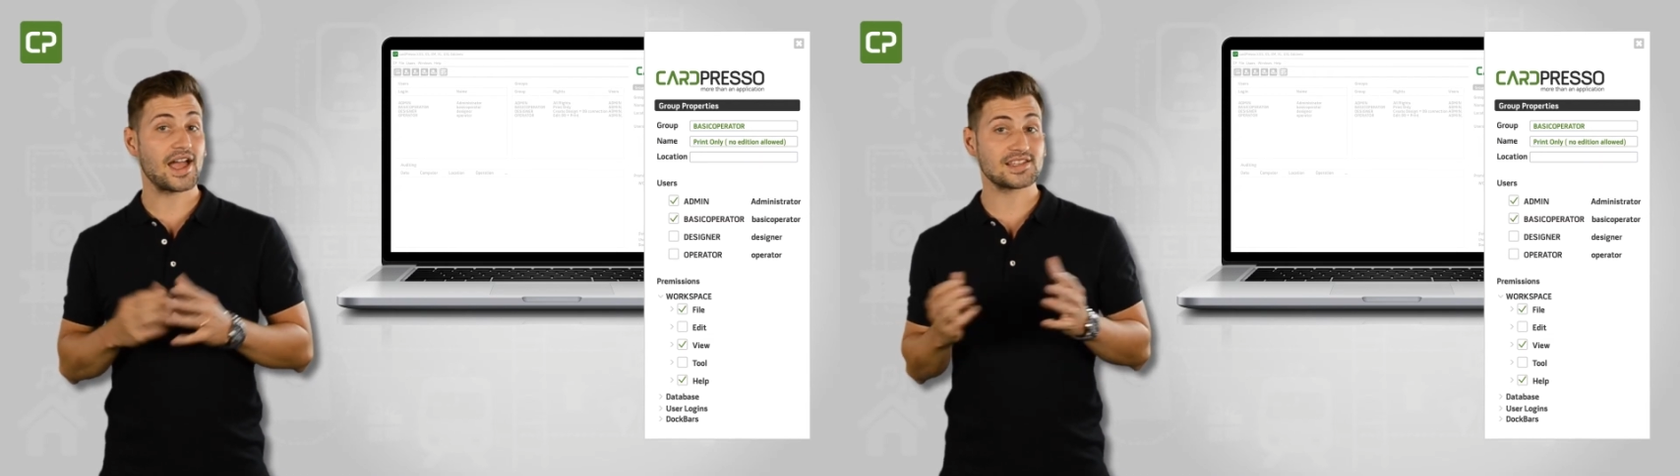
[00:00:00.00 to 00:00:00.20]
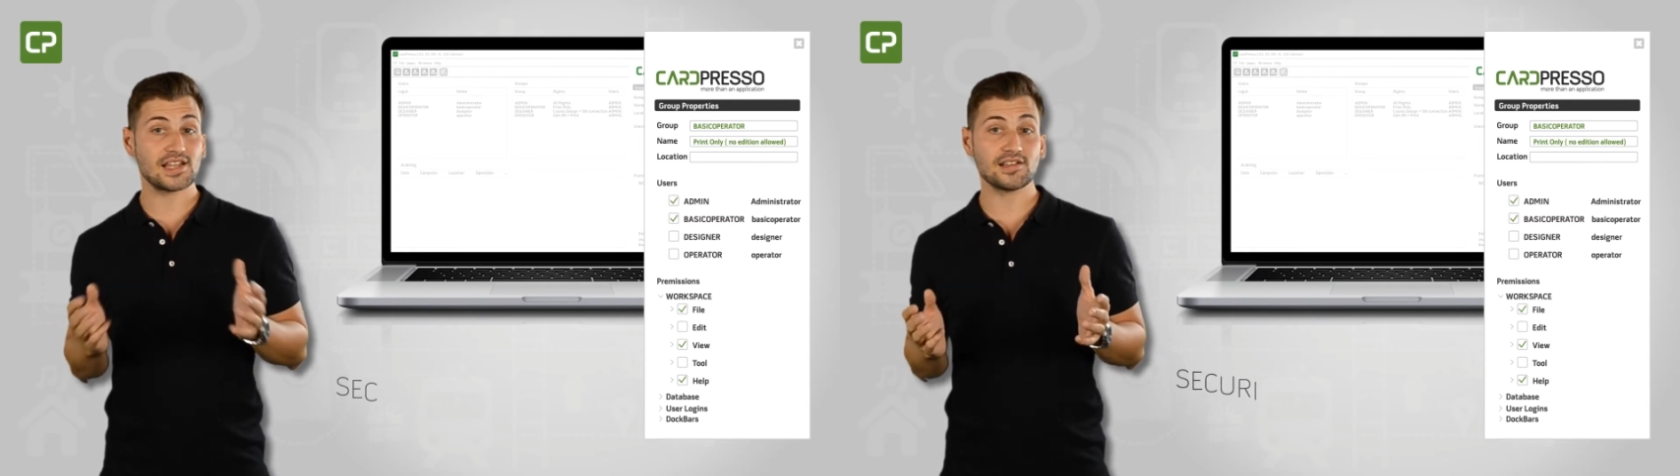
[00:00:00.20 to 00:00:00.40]

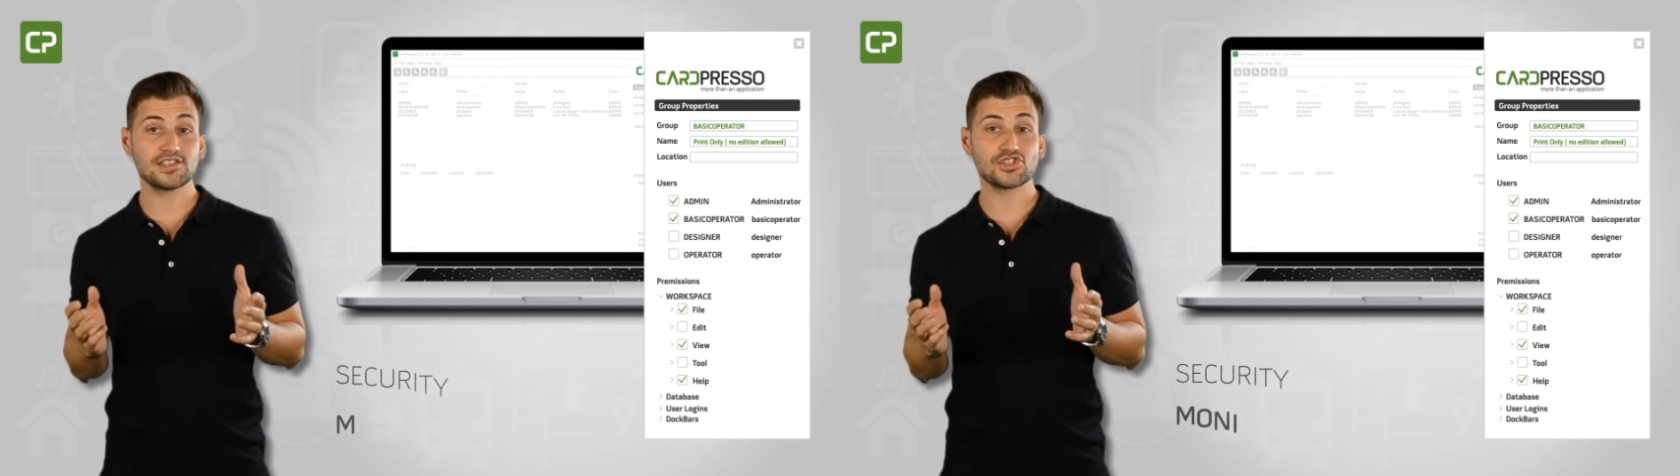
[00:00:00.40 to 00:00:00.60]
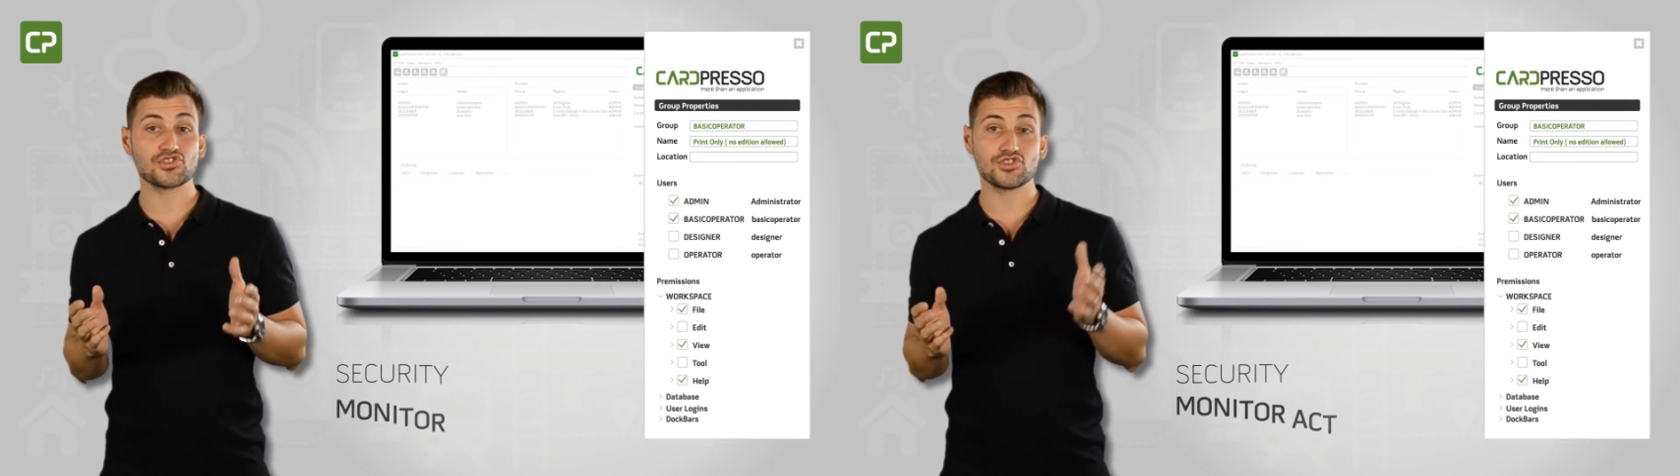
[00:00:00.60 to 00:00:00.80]
XL
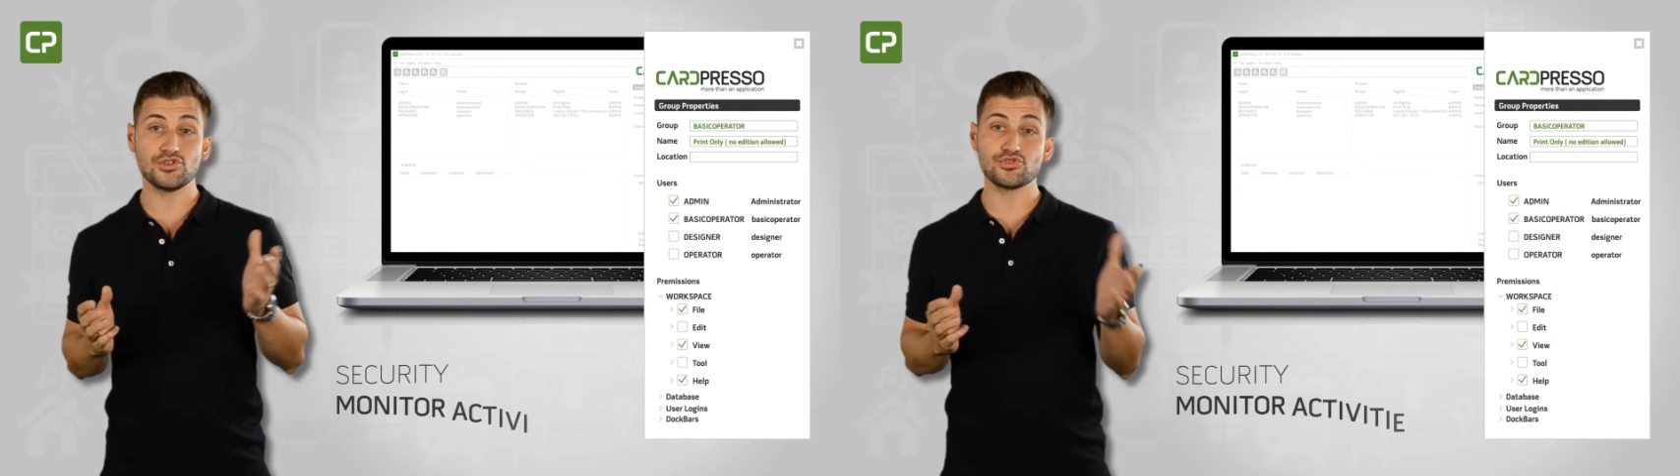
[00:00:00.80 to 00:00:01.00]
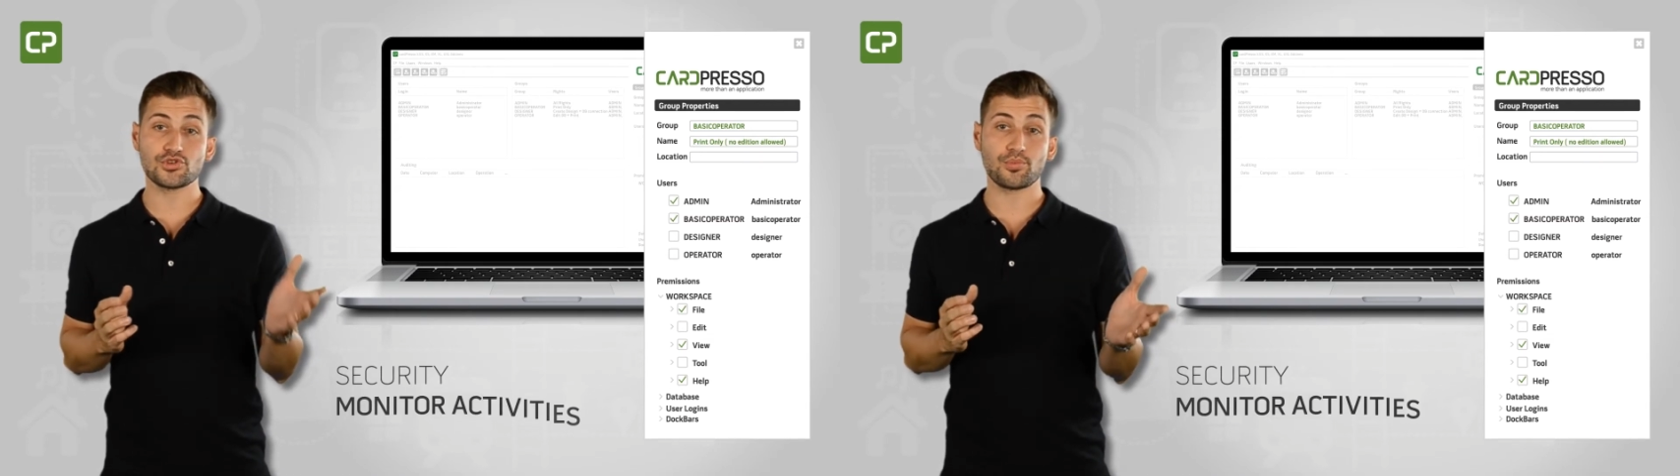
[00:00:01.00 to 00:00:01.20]
Edition's
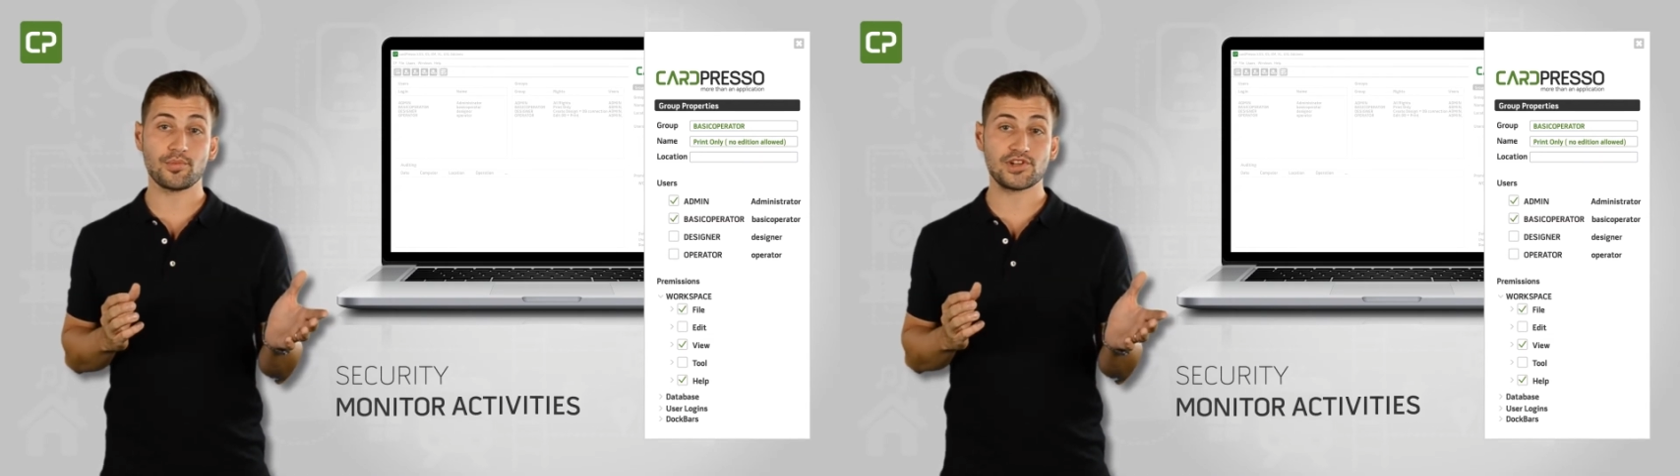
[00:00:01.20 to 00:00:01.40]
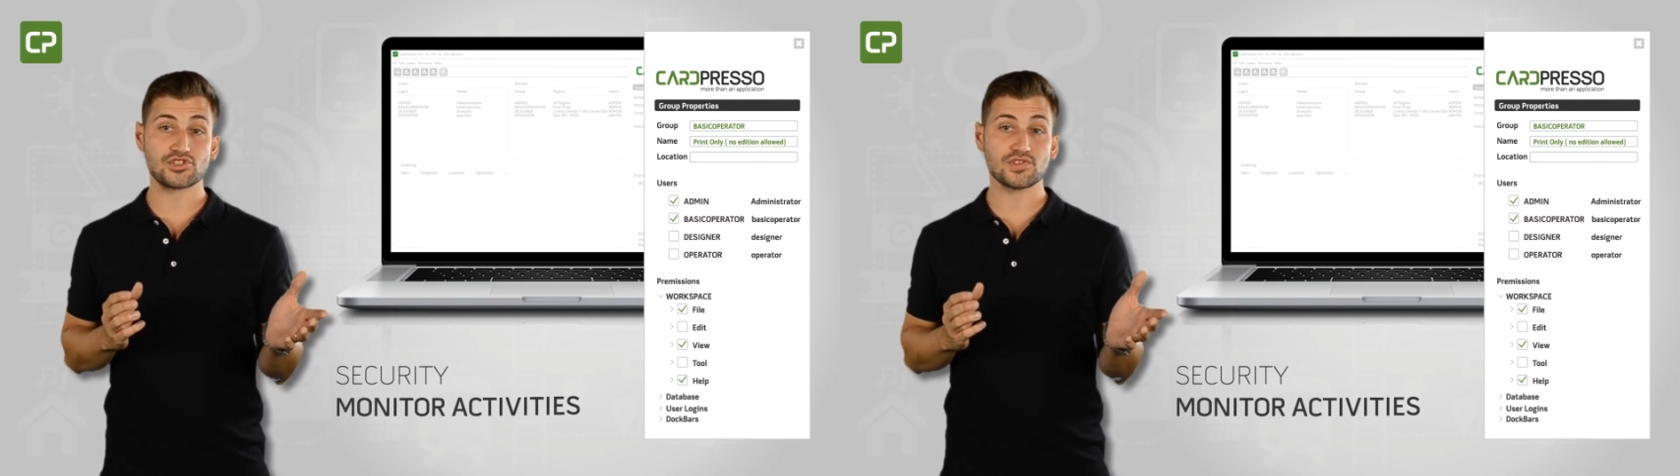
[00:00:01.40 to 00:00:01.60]
user
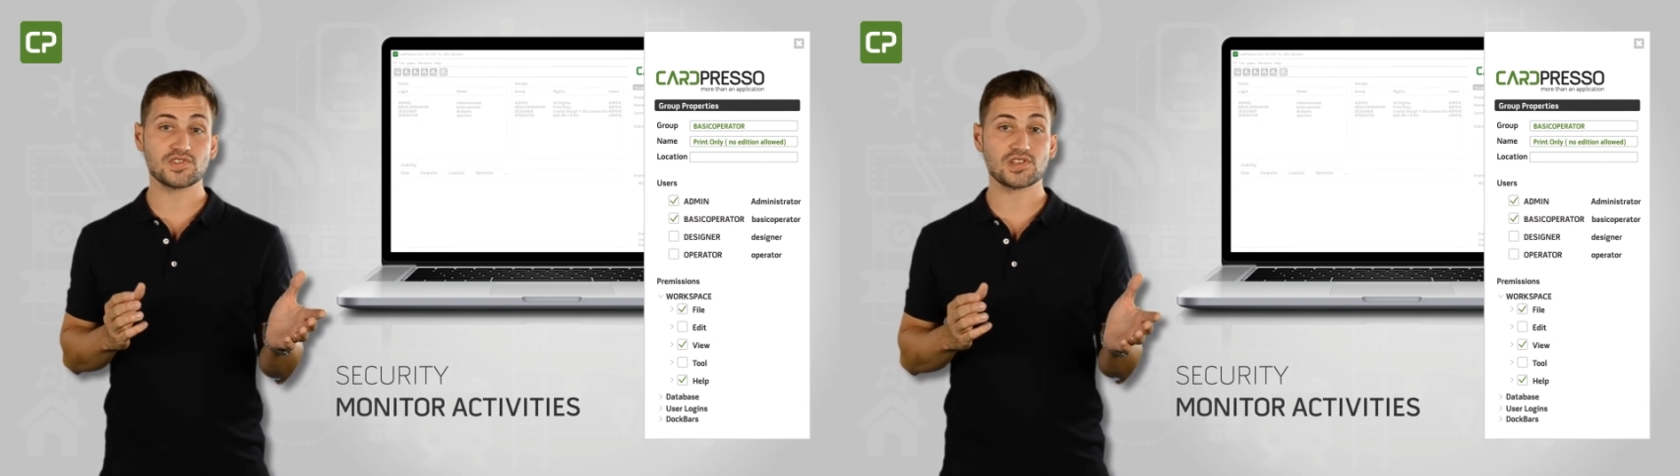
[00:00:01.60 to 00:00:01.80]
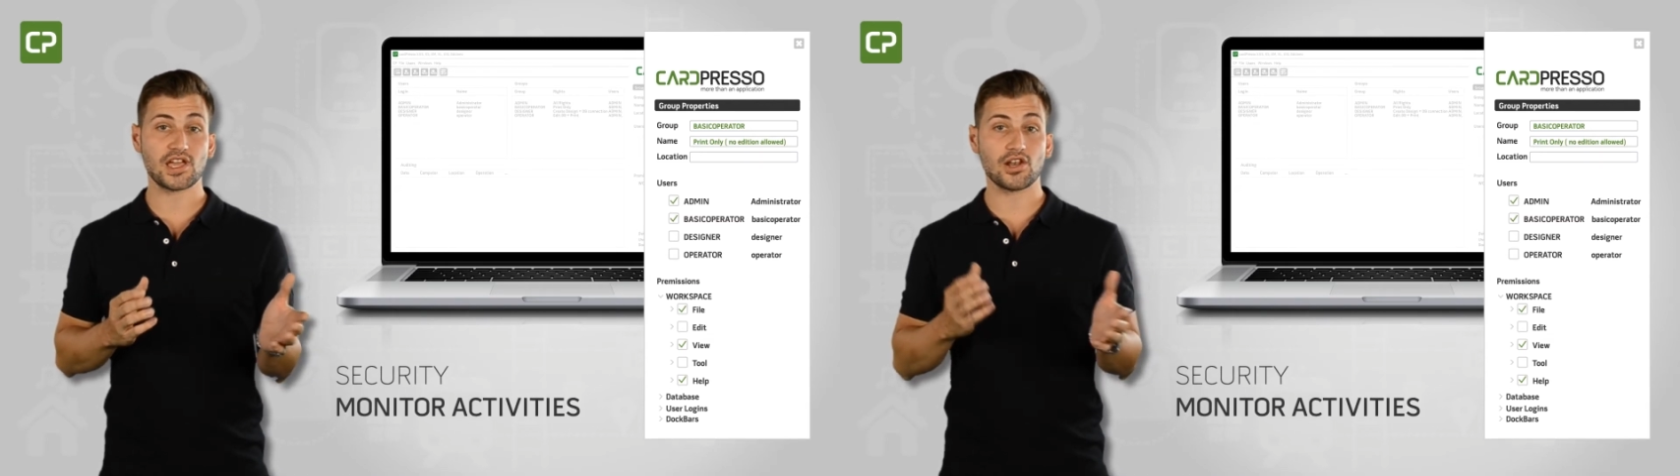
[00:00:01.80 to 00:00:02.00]

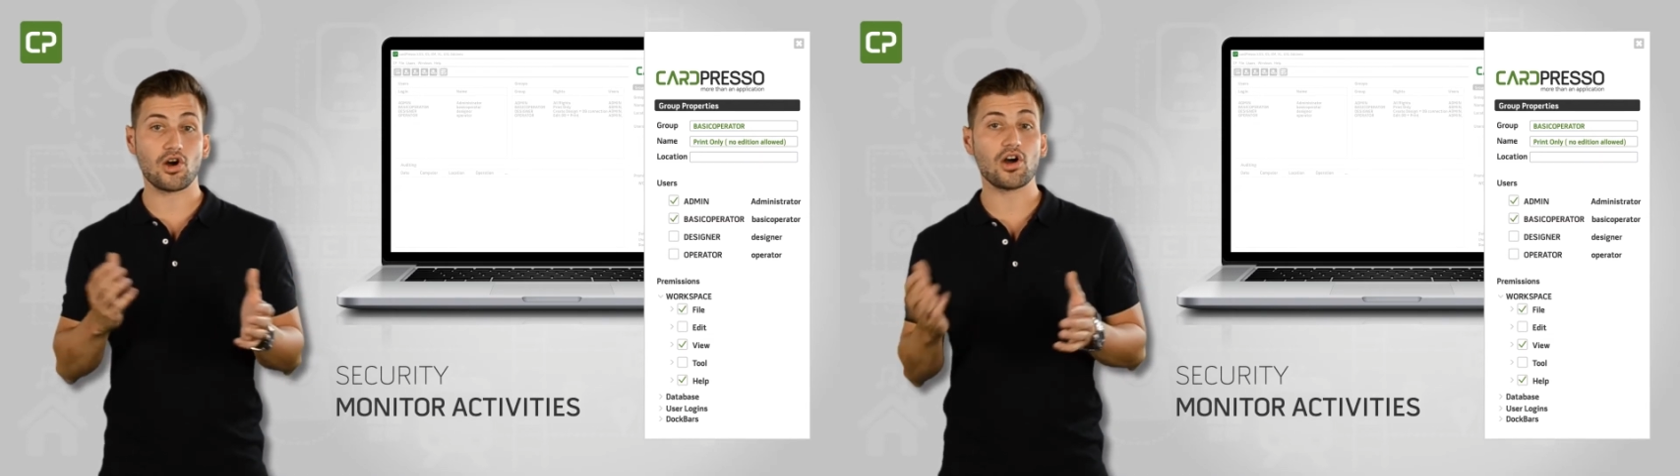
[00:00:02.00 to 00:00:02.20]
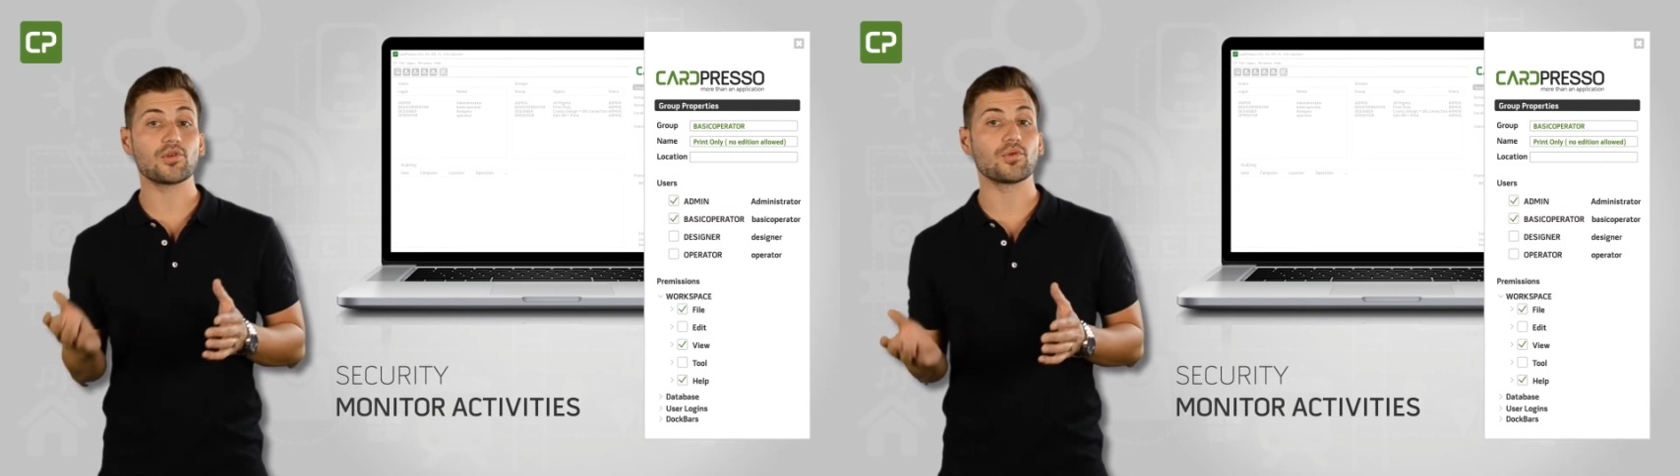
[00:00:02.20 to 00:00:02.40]
permissions and audit